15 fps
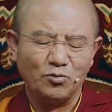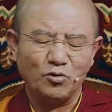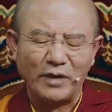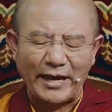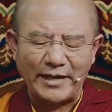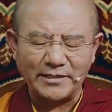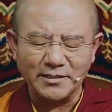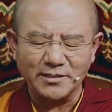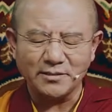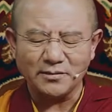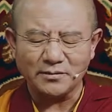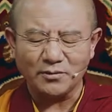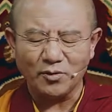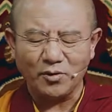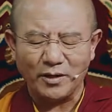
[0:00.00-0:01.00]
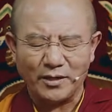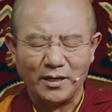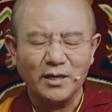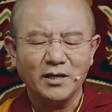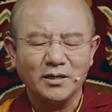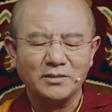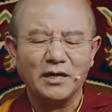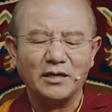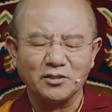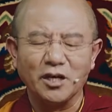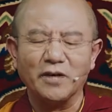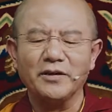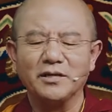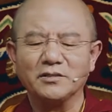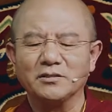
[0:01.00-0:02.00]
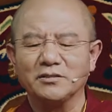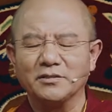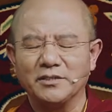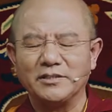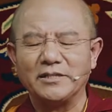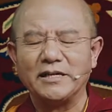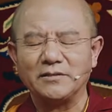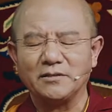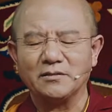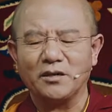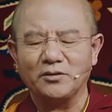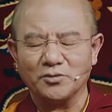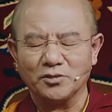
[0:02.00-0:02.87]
So through taking off all the